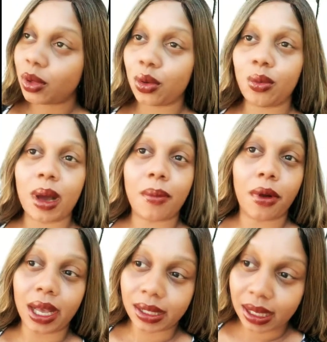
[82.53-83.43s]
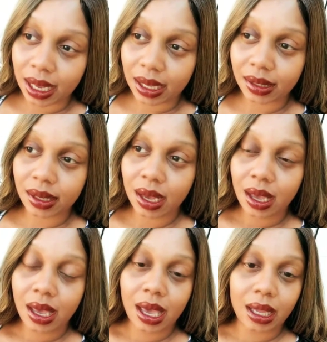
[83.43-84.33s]
through my process
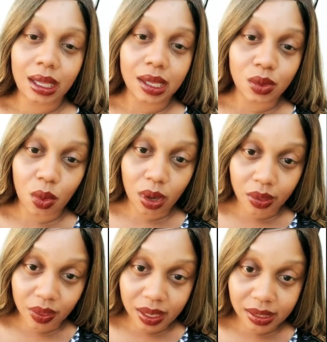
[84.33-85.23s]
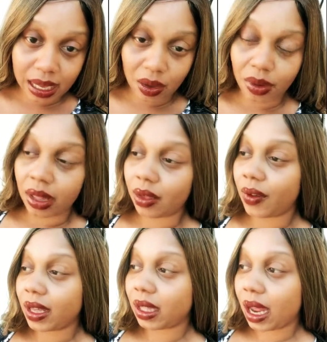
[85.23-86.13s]
and He is working things out. And the
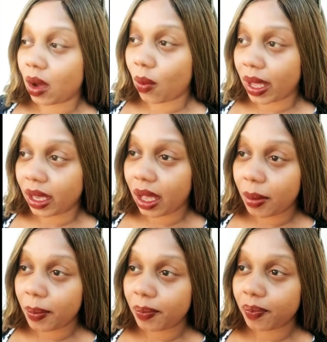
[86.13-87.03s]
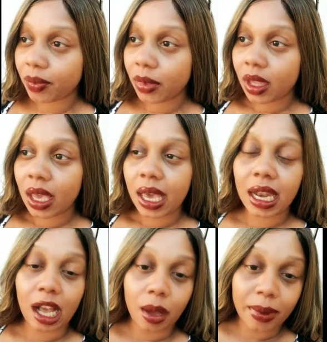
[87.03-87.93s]
fact that I could wake up
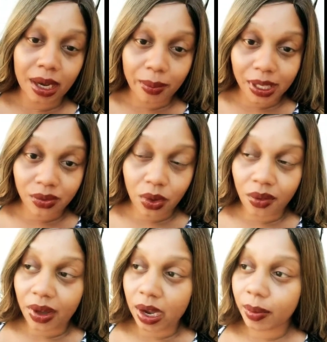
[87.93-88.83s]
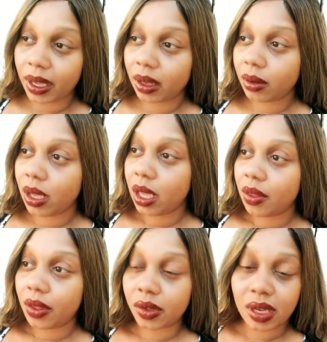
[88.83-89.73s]
and I could be in a peaceful environment,
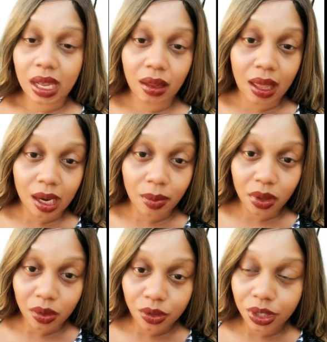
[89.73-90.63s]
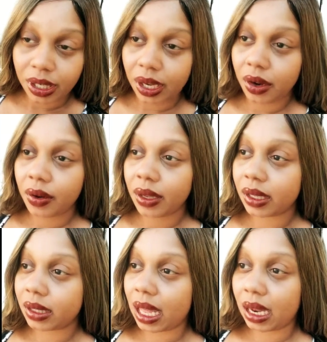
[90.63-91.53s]
there's not a lot of pollution here,
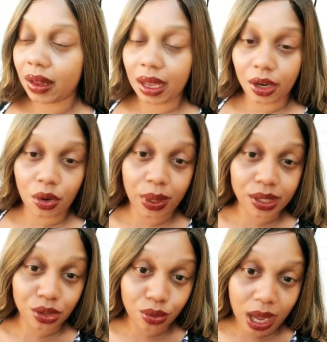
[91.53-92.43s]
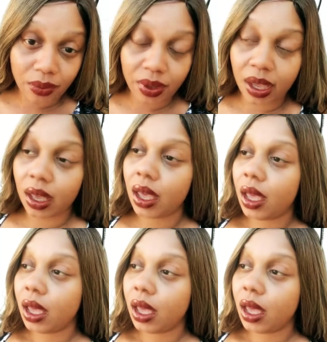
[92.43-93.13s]
it's not a lot of noise and traffic.